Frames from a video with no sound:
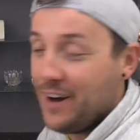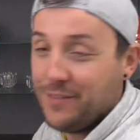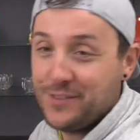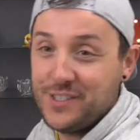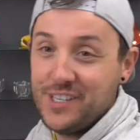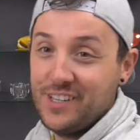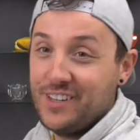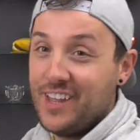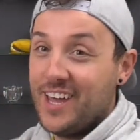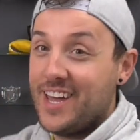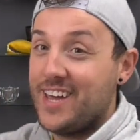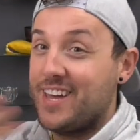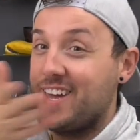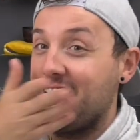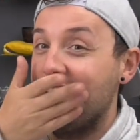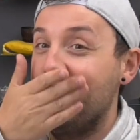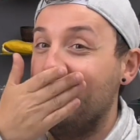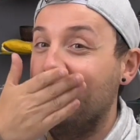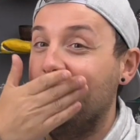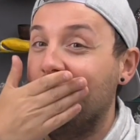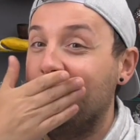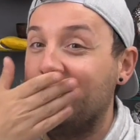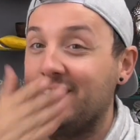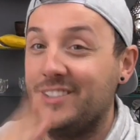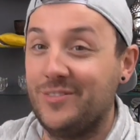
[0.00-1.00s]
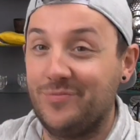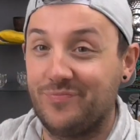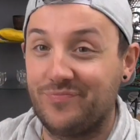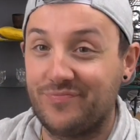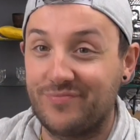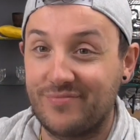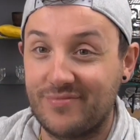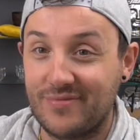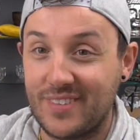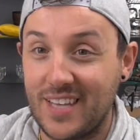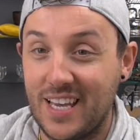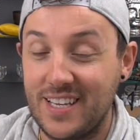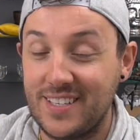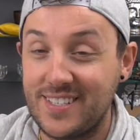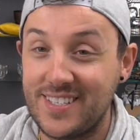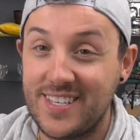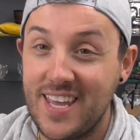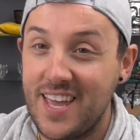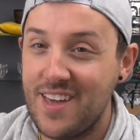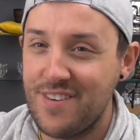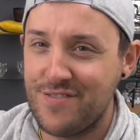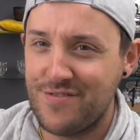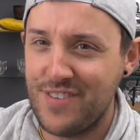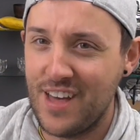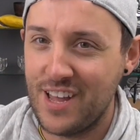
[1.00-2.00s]
to have to like
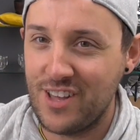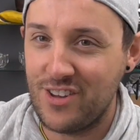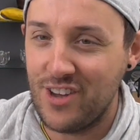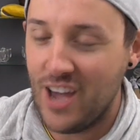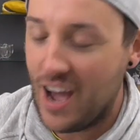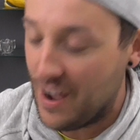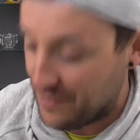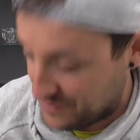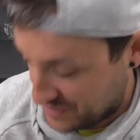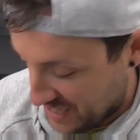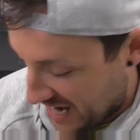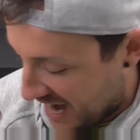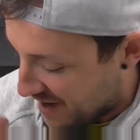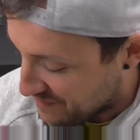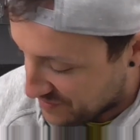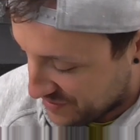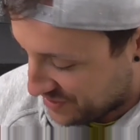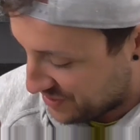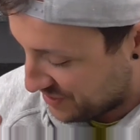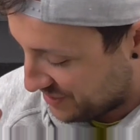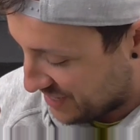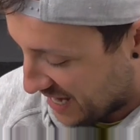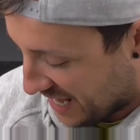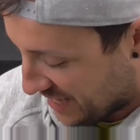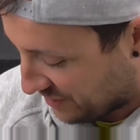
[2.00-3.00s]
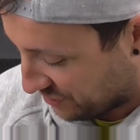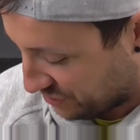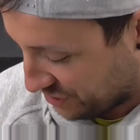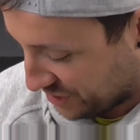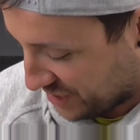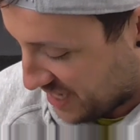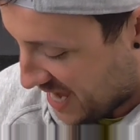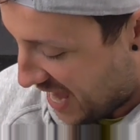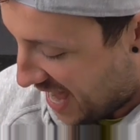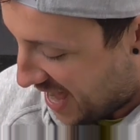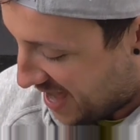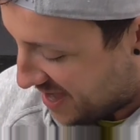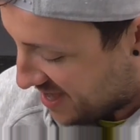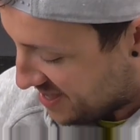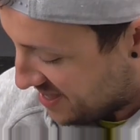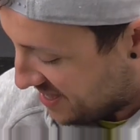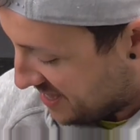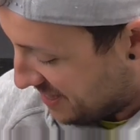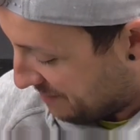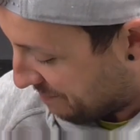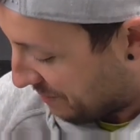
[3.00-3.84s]
say thank you after everything that I look at,